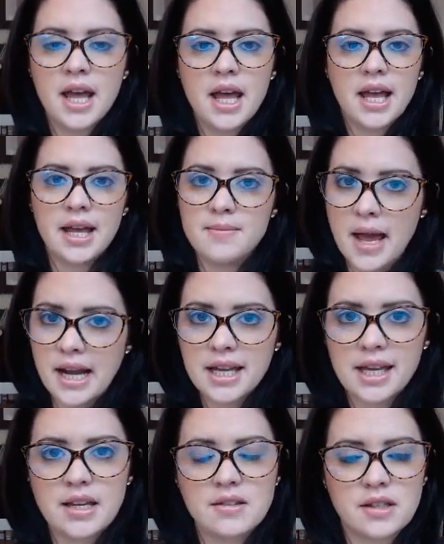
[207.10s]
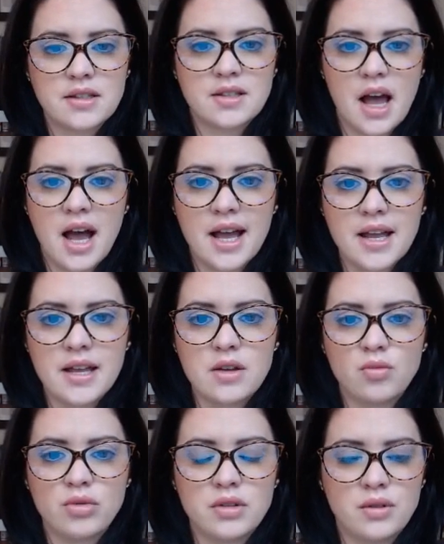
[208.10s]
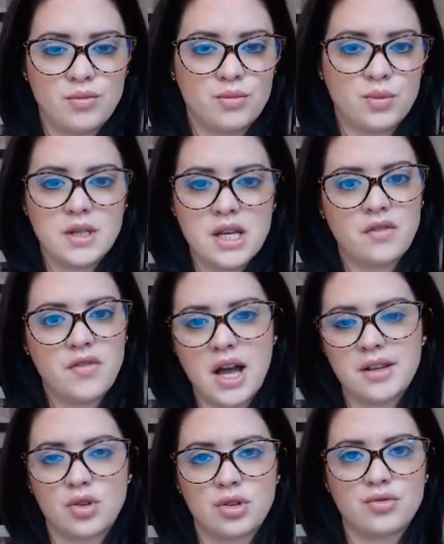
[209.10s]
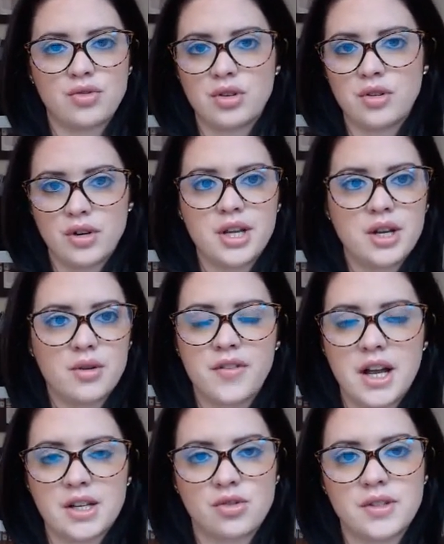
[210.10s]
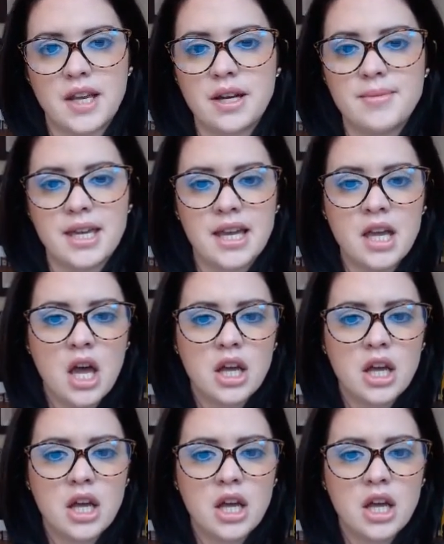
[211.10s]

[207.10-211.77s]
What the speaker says: In many cases, I see advisors or hear advisors say to me,